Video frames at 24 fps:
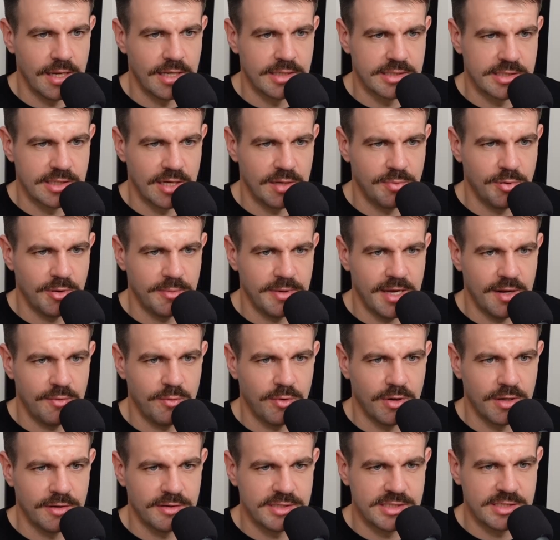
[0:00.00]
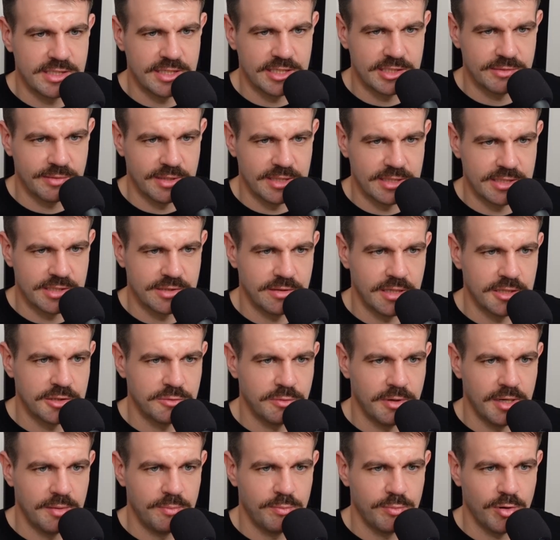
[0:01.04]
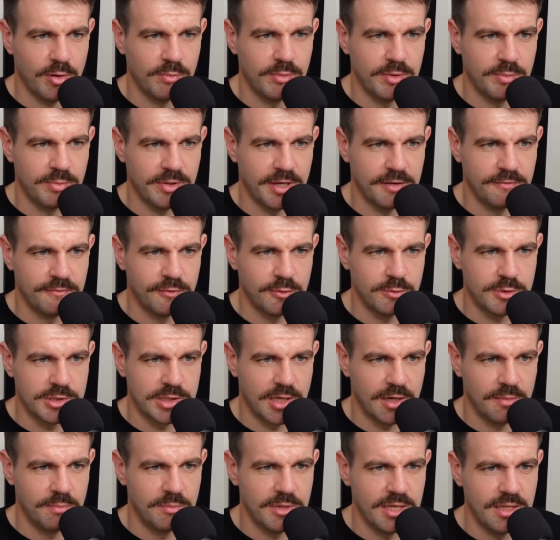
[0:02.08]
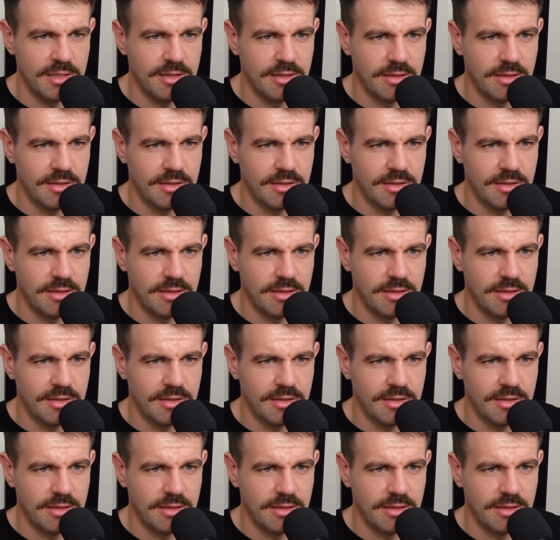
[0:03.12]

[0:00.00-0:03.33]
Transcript: yeah. So he probably had what a six-week stretch where he probably played full-time mid.